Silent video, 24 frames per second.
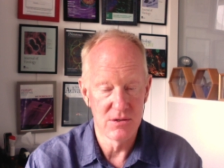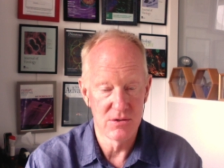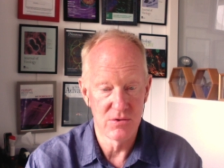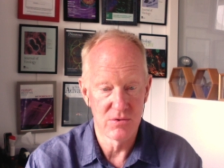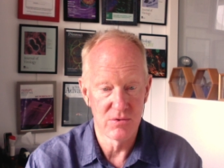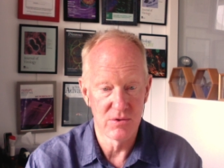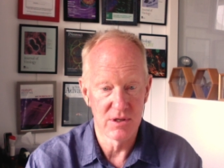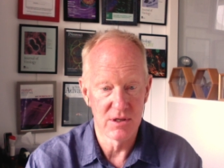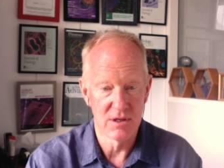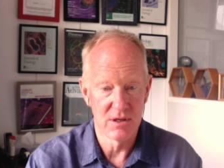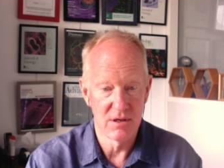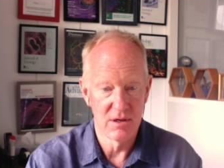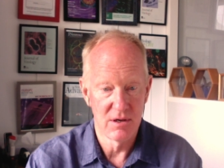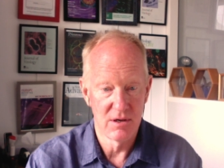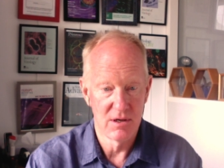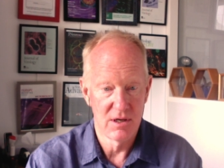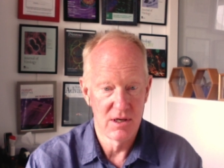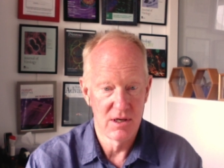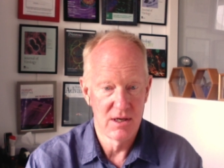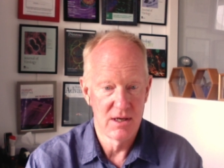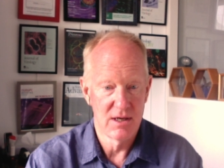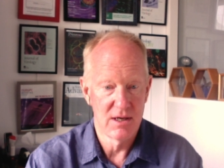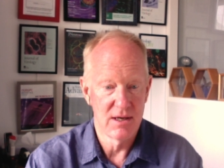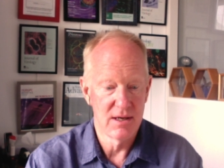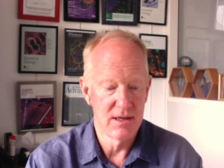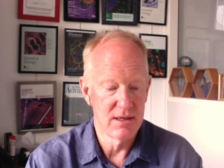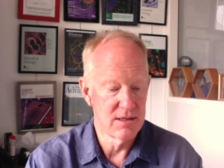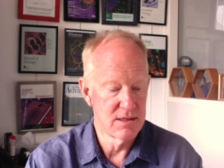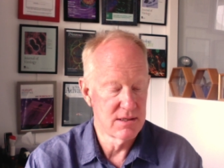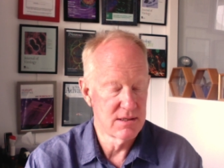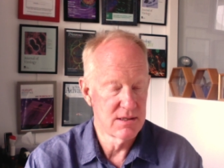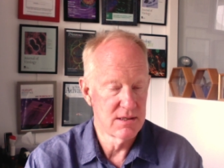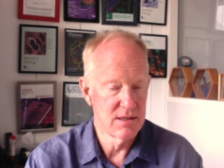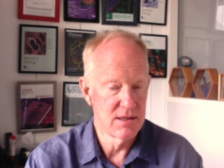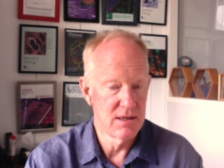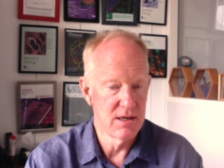to treat.
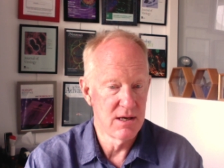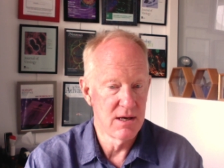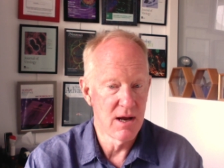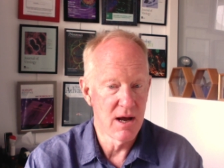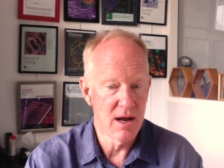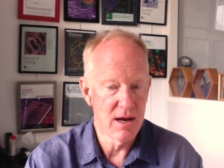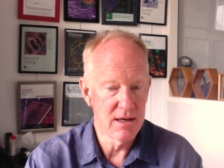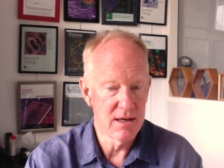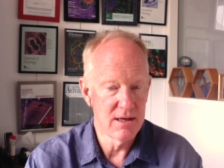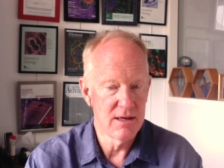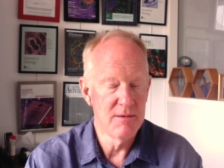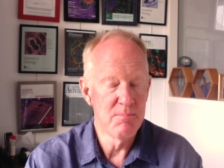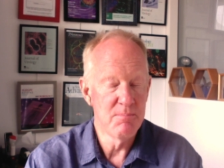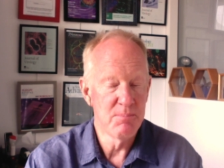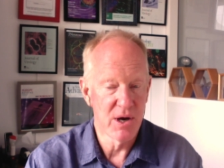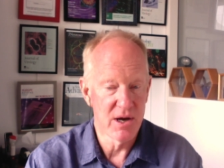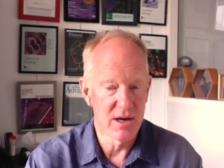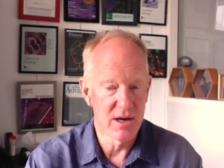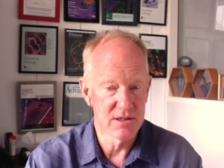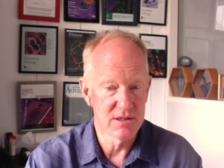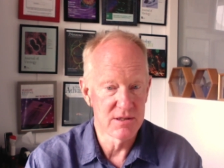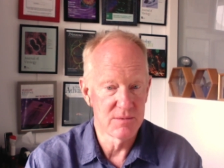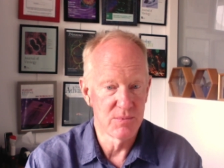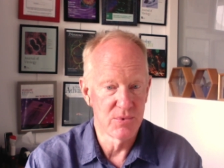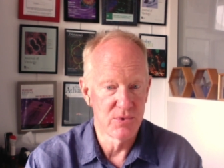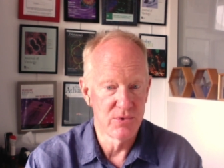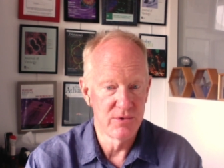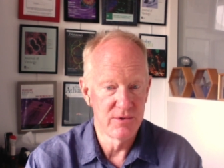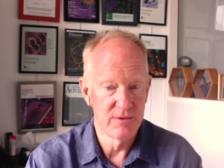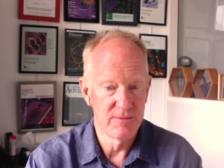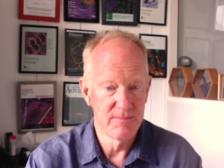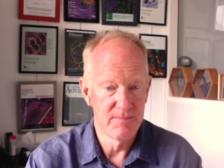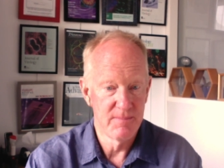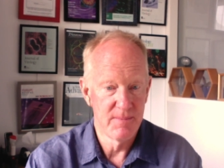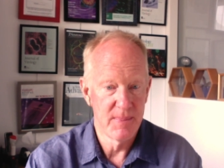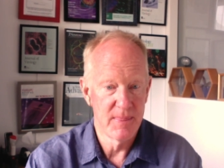It's not
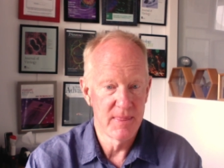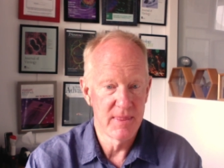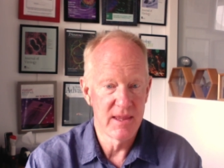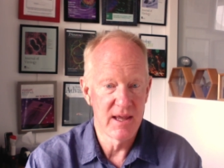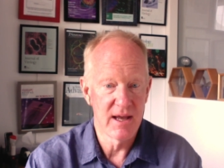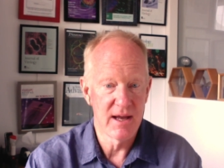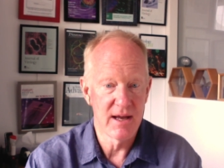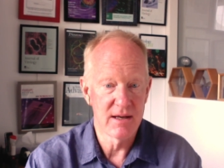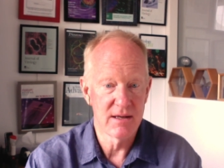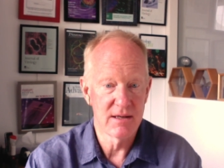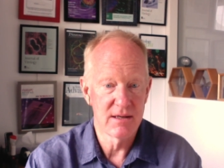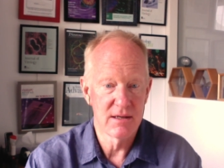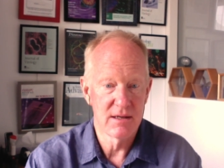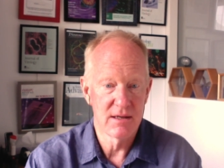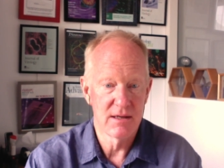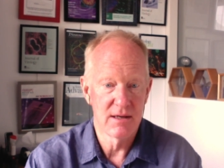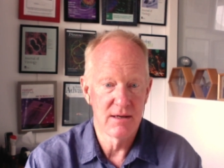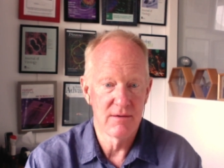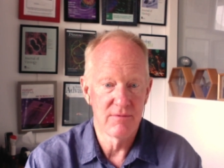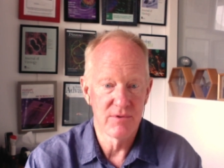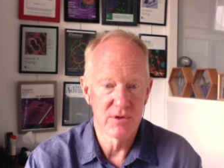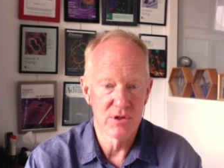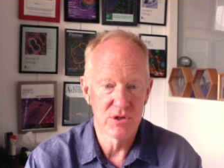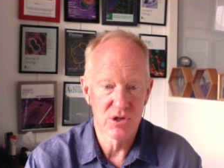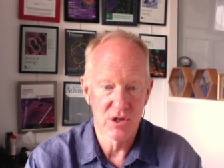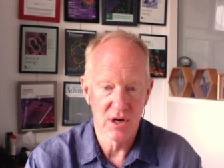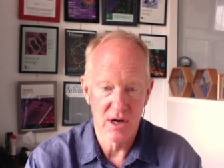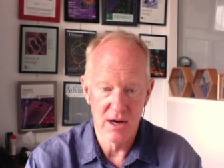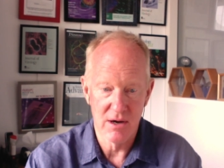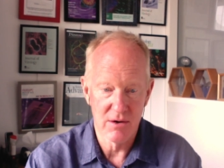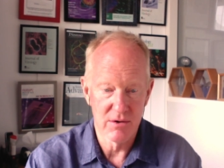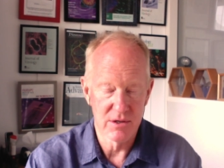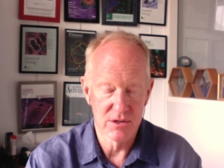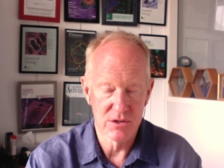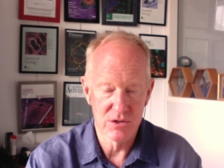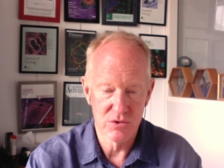impossible that if a
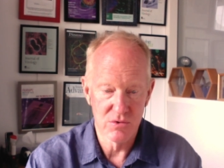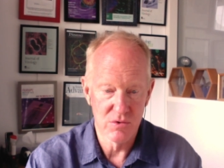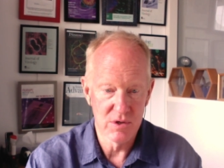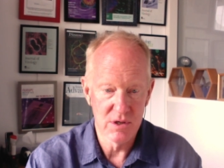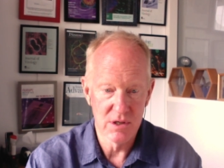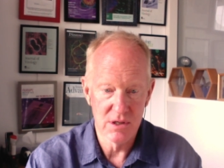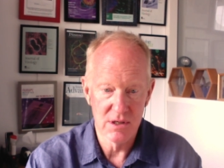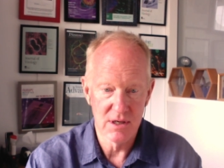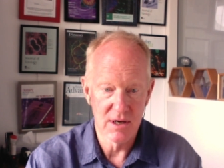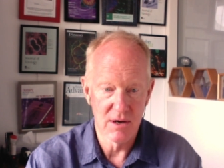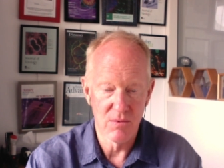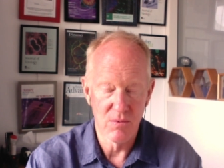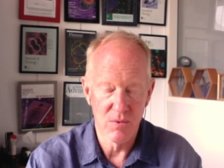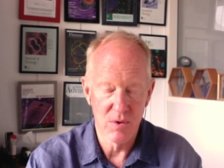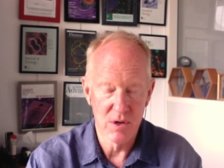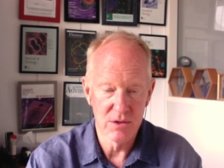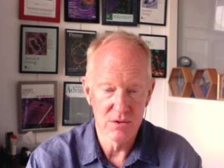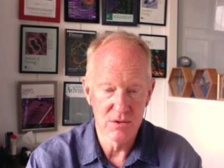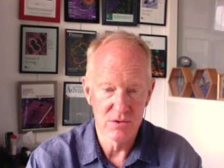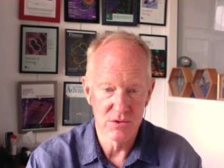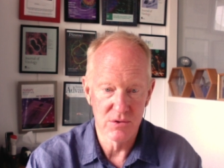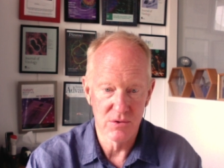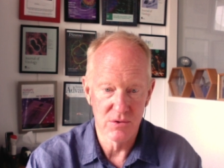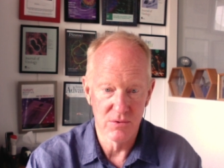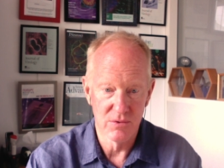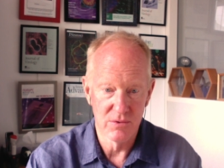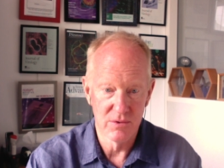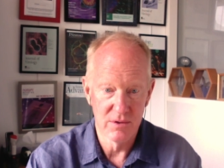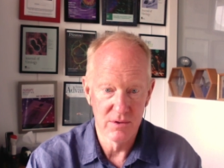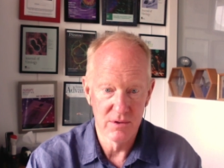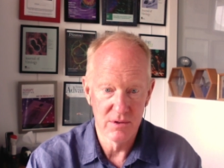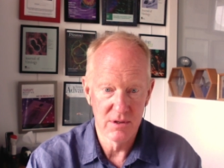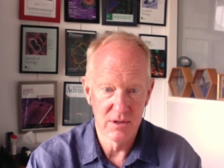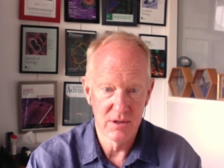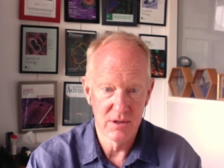child is treated at one years old